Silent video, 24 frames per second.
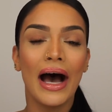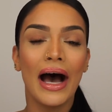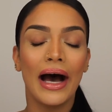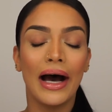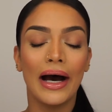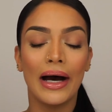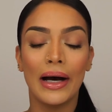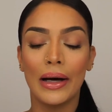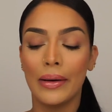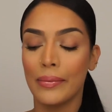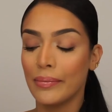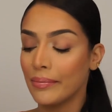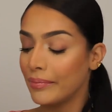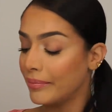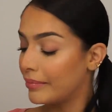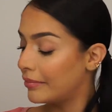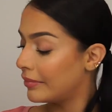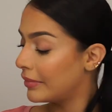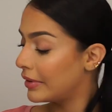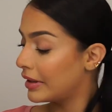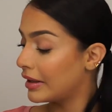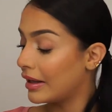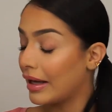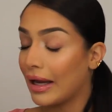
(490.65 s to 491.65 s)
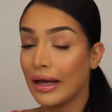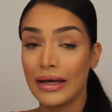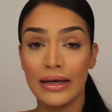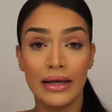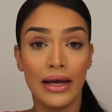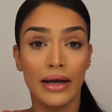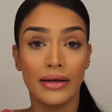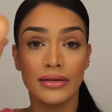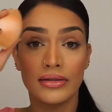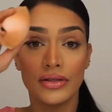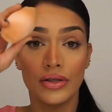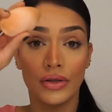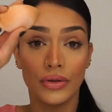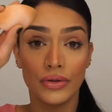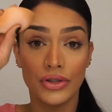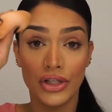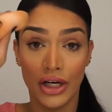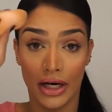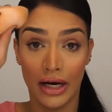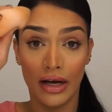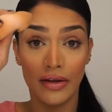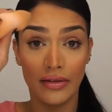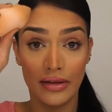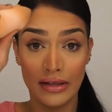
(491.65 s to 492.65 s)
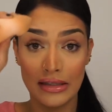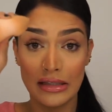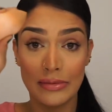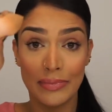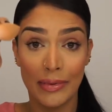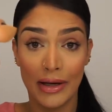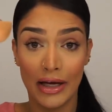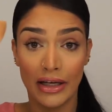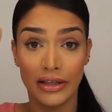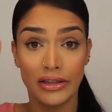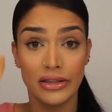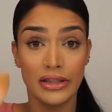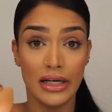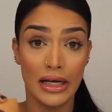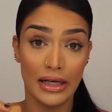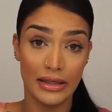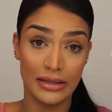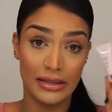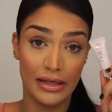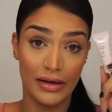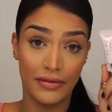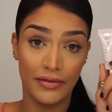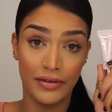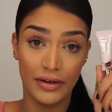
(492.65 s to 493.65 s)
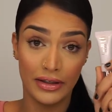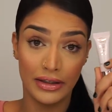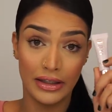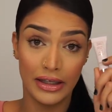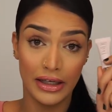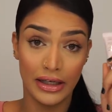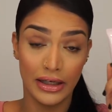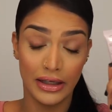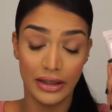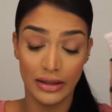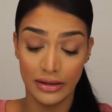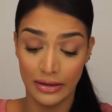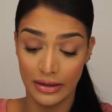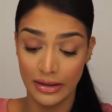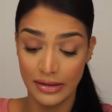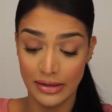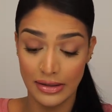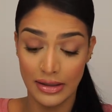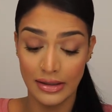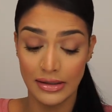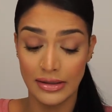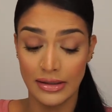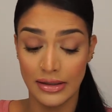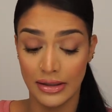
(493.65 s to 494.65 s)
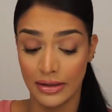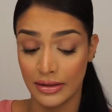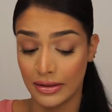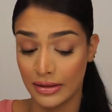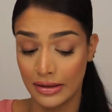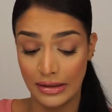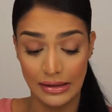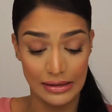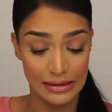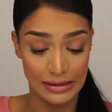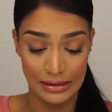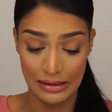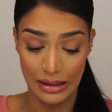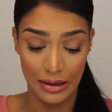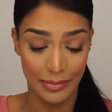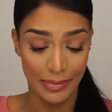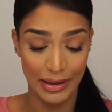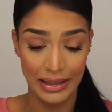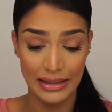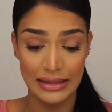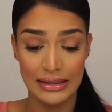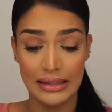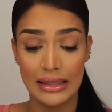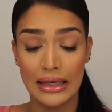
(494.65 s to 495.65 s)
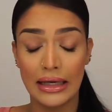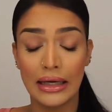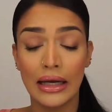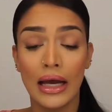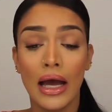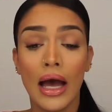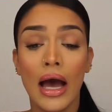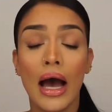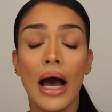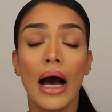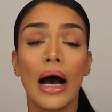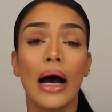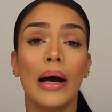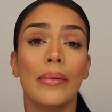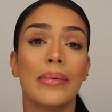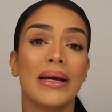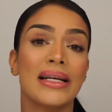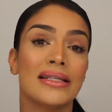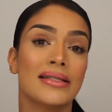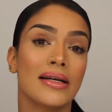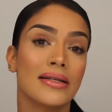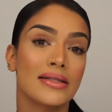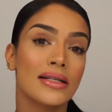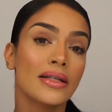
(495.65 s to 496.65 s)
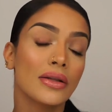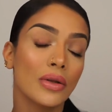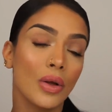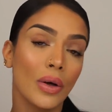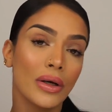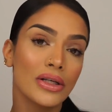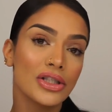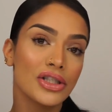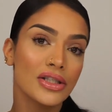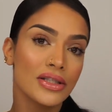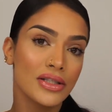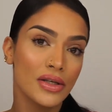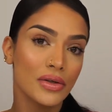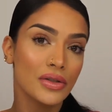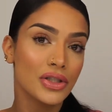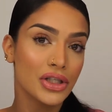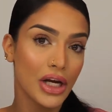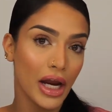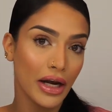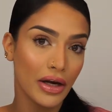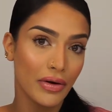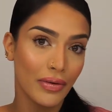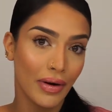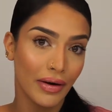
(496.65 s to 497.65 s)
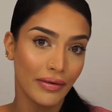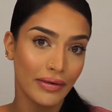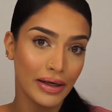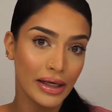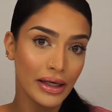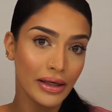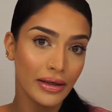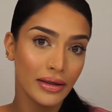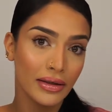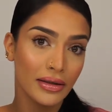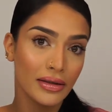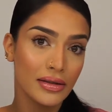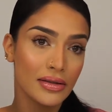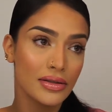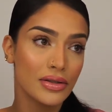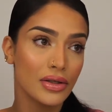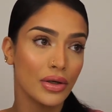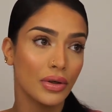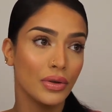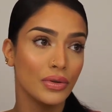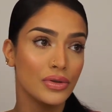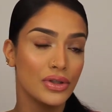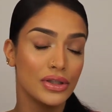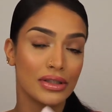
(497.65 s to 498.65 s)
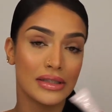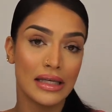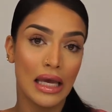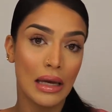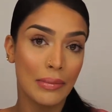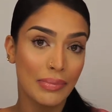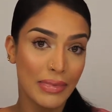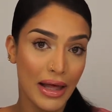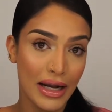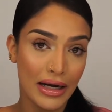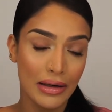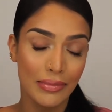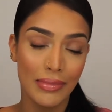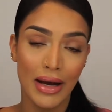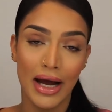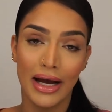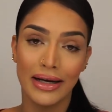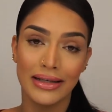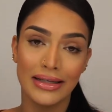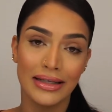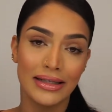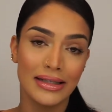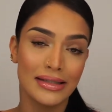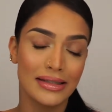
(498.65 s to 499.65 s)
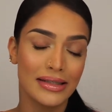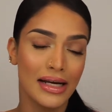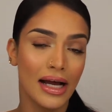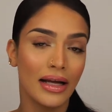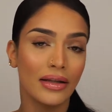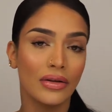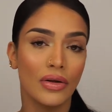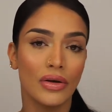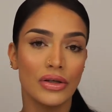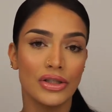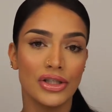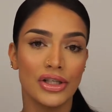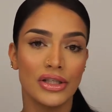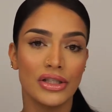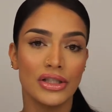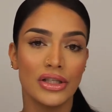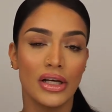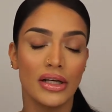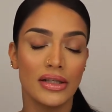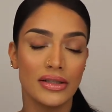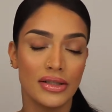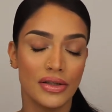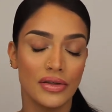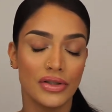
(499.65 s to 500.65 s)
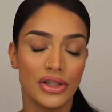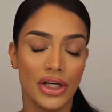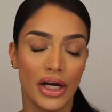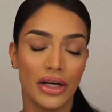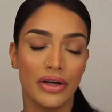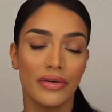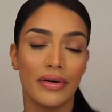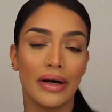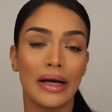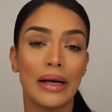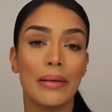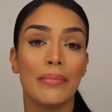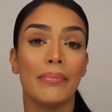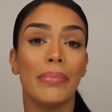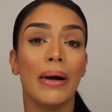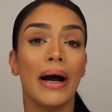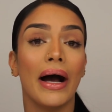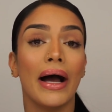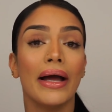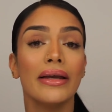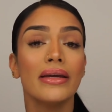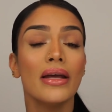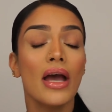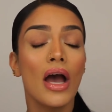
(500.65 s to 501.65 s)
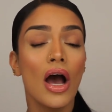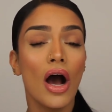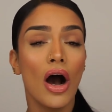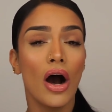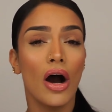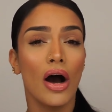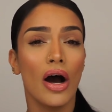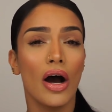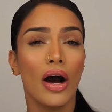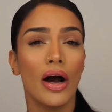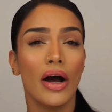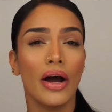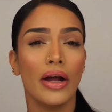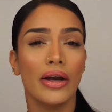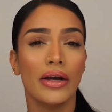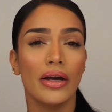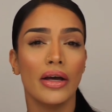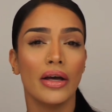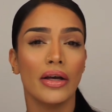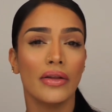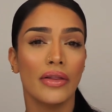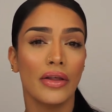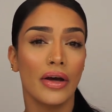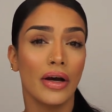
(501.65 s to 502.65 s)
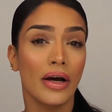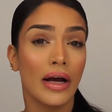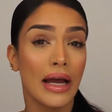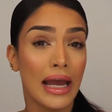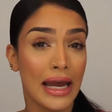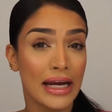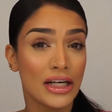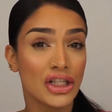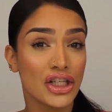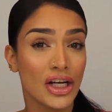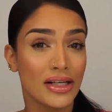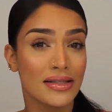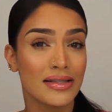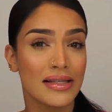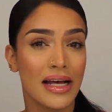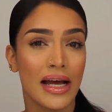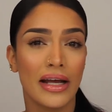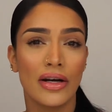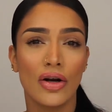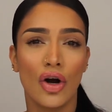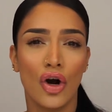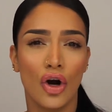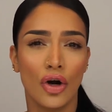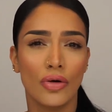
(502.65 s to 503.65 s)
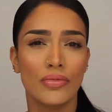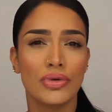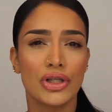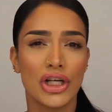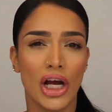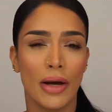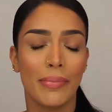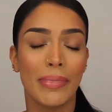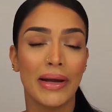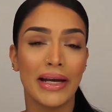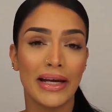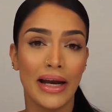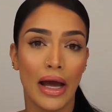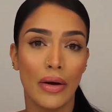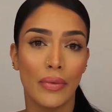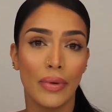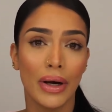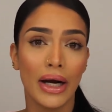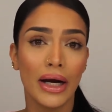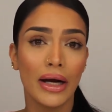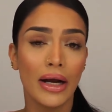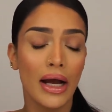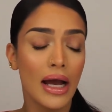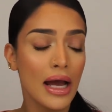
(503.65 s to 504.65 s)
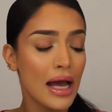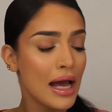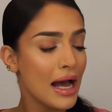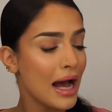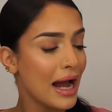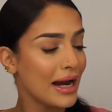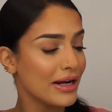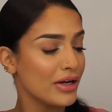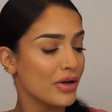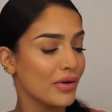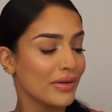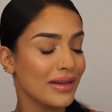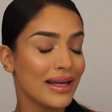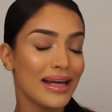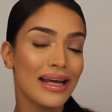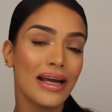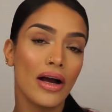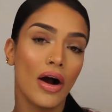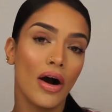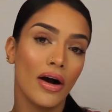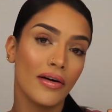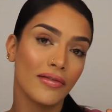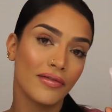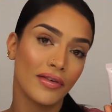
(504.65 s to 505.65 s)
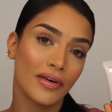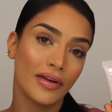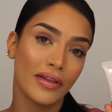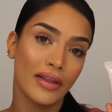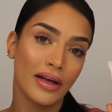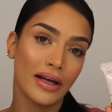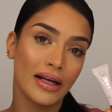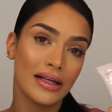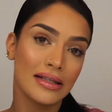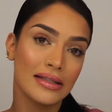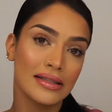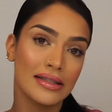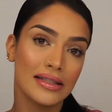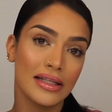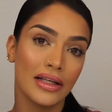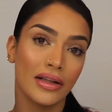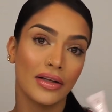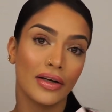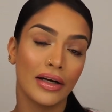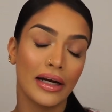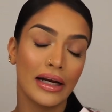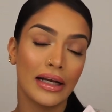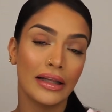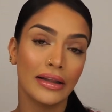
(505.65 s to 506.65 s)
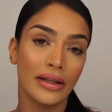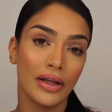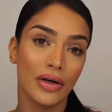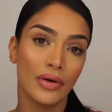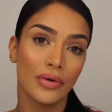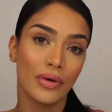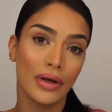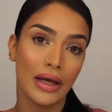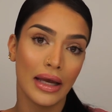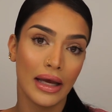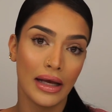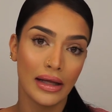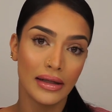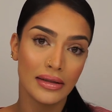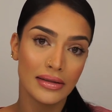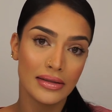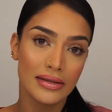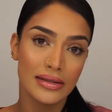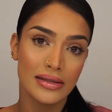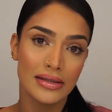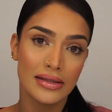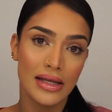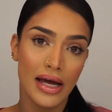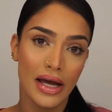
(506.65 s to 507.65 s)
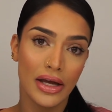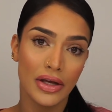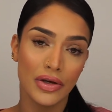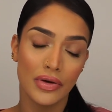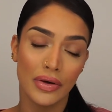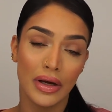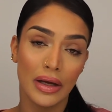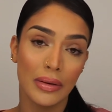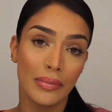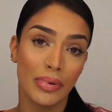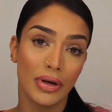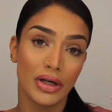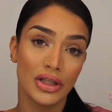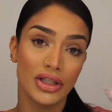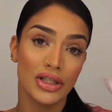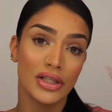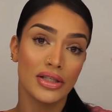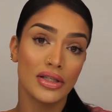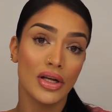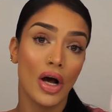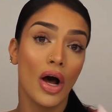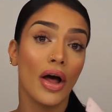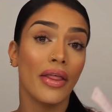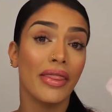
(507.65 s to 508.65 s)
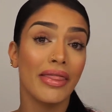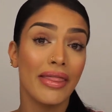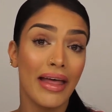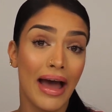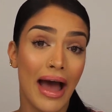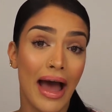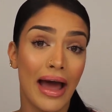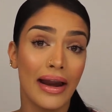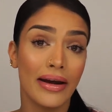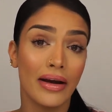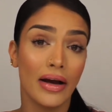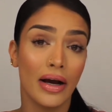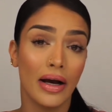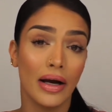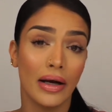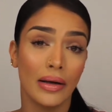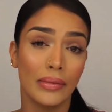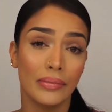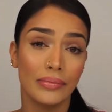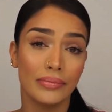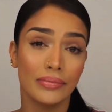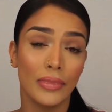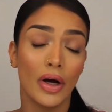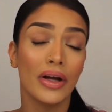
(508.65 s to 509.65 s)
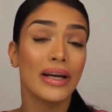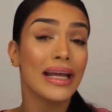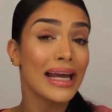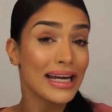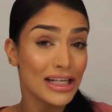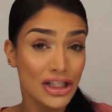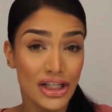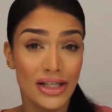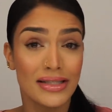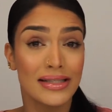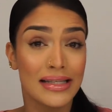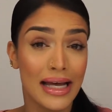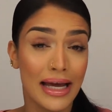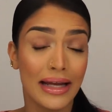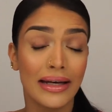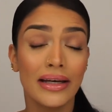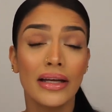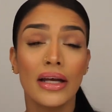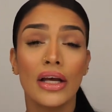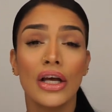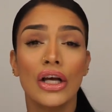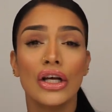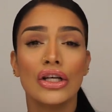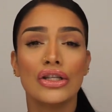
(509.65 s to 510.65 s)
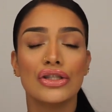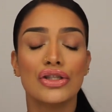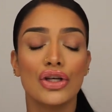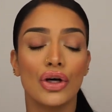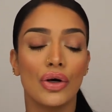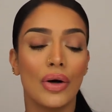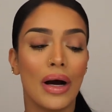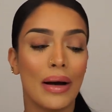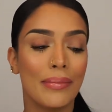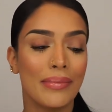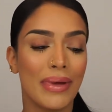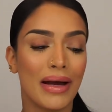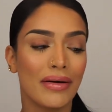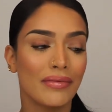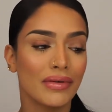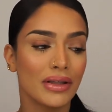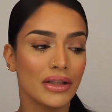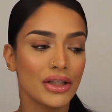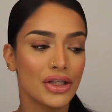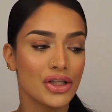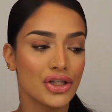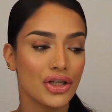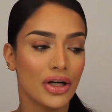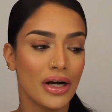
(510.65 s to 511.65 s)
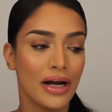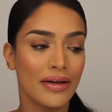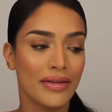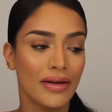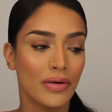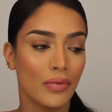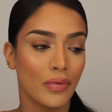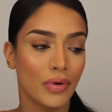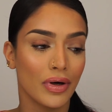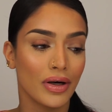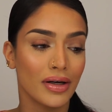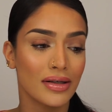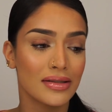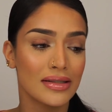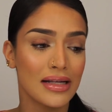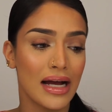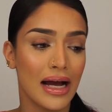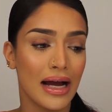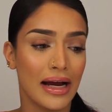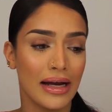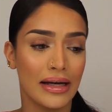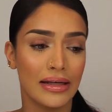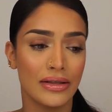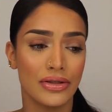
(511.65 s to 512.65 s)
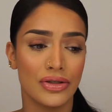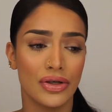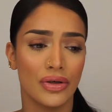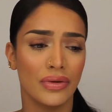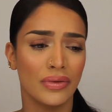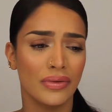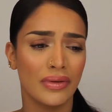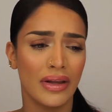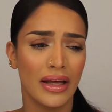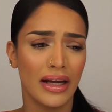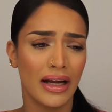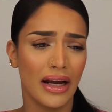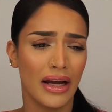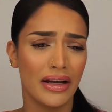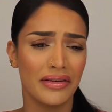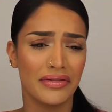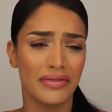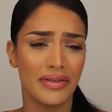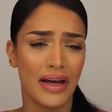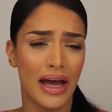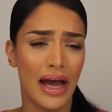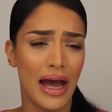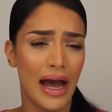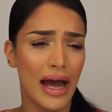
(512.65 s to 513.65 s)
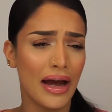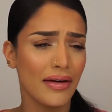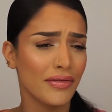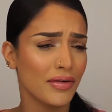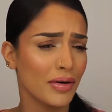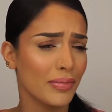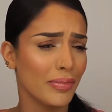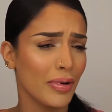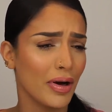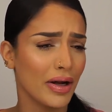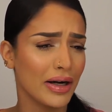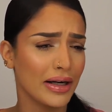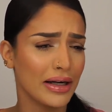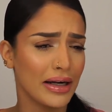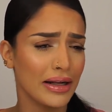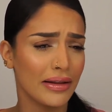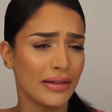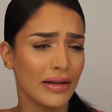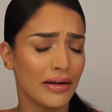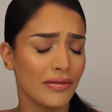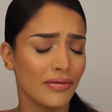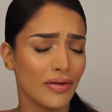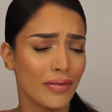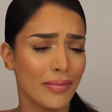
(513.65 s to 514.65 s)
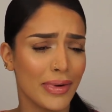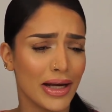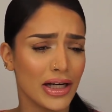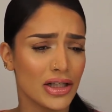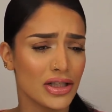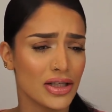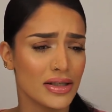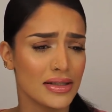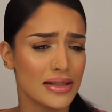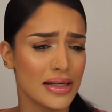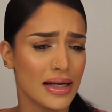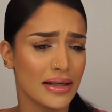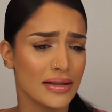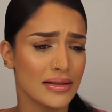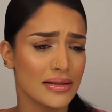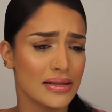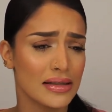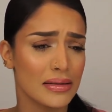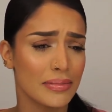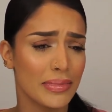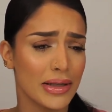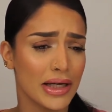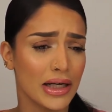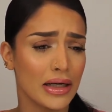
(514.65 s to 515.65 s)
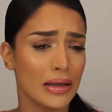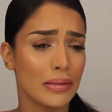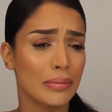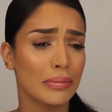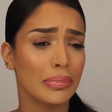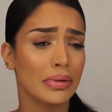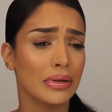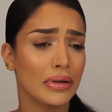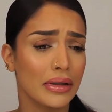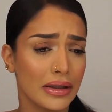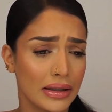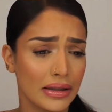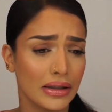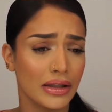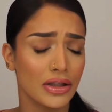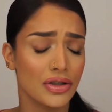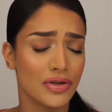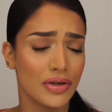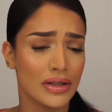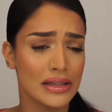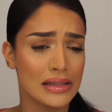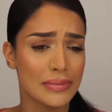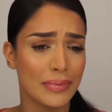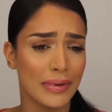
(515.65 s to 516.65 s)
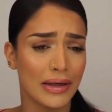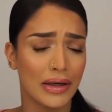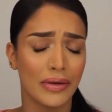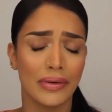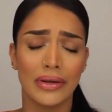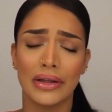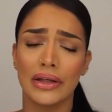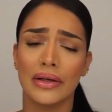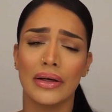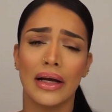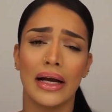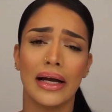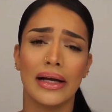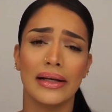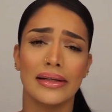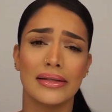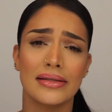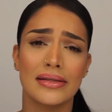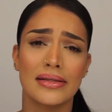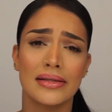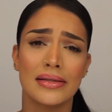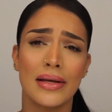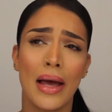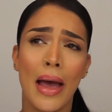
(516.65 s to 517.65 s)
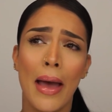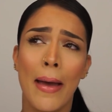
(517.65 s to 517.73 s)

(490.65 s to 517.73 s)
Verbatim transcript: Um, and yeah, so check out this sponge and definitely this concealer is amazing. Um, it doesn't launch until January, so just keep that in mind. It does not launch un until January, but on the HSN Home Shopping Network, I know they offer the concealer in little kits that you can purchase on that, um, on HSN. So I'm not really sure how that works. I don't think I've ever bought anything from HSN to be completely transparent with you guys.